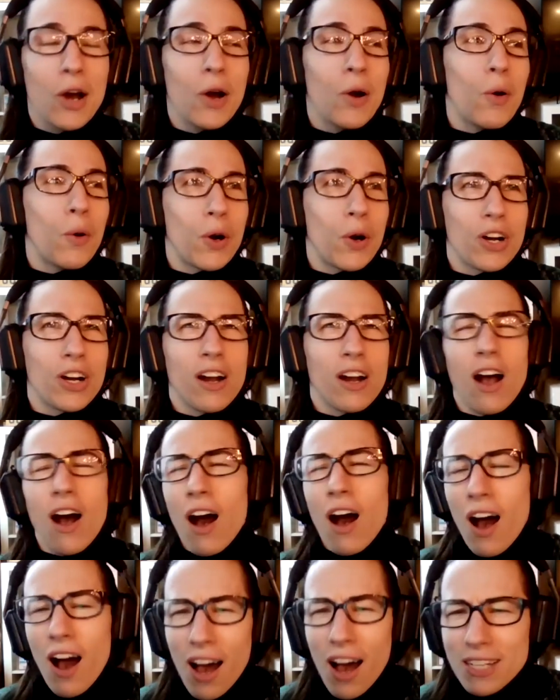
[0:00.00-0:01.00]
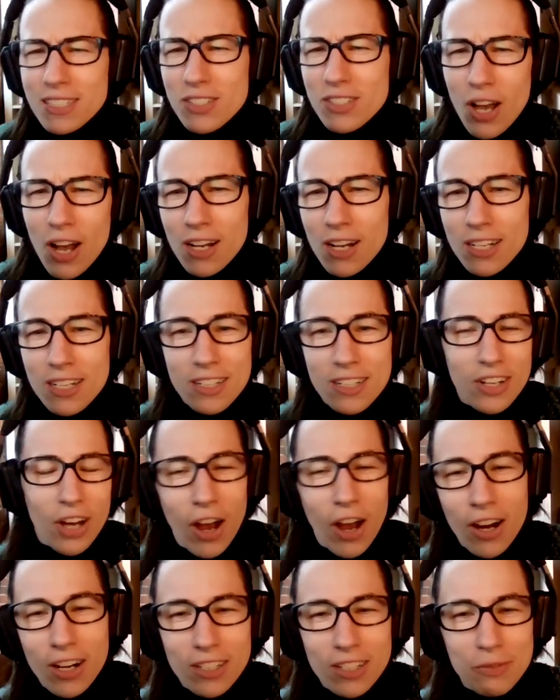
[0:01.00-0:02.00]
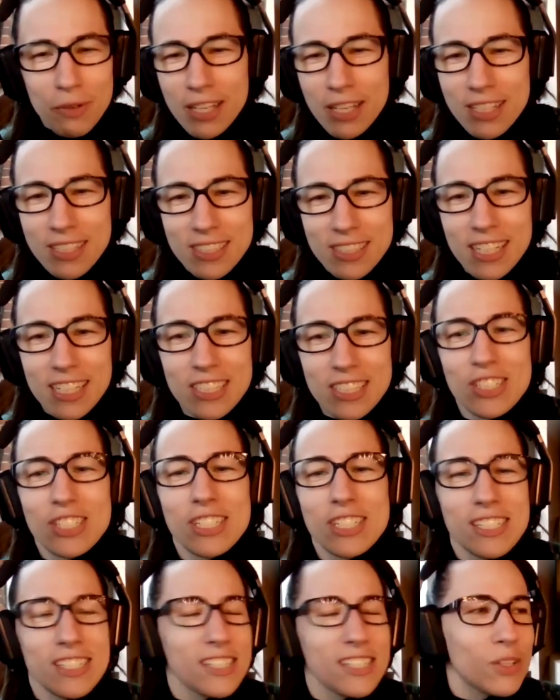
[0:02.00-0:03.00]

or hot dog cart regulations.